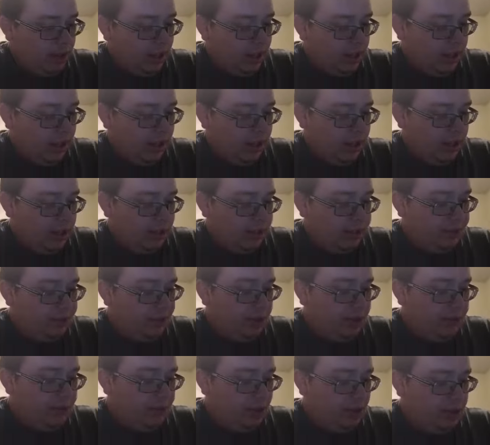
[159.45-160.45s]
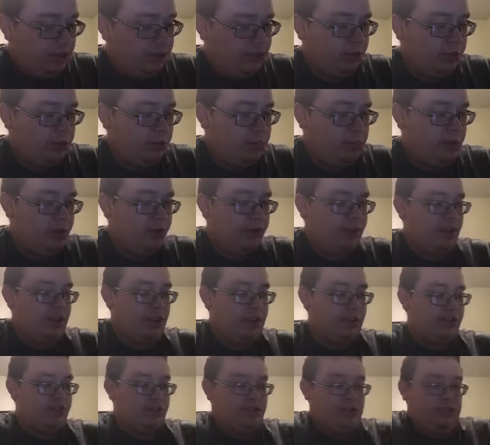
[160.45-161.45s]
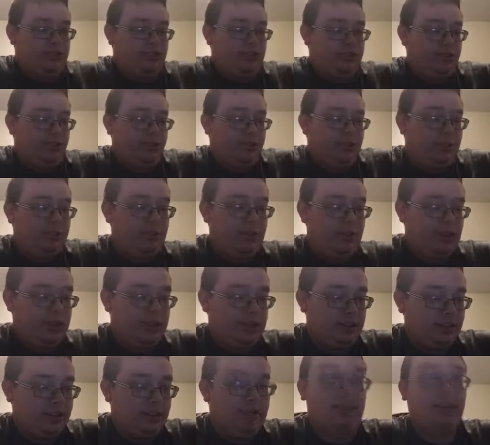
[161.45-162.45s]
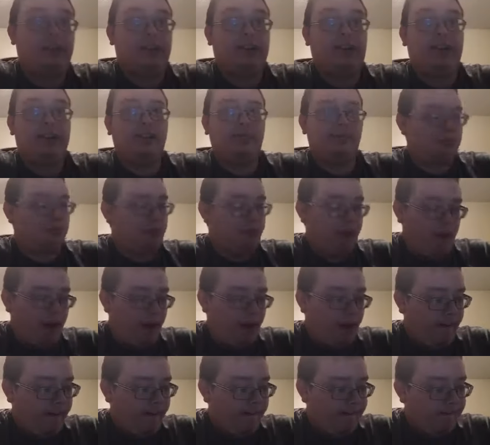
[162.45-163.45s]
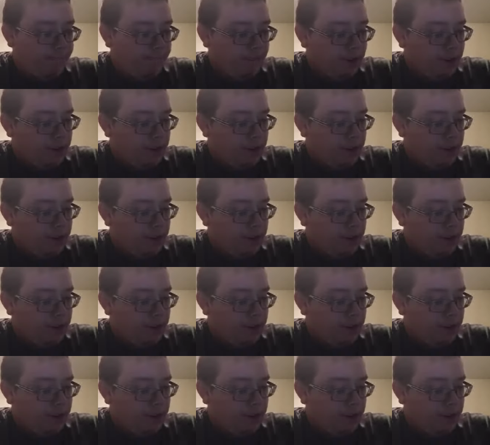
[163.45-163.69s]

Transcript: And also there's another sister that wants or needs prayer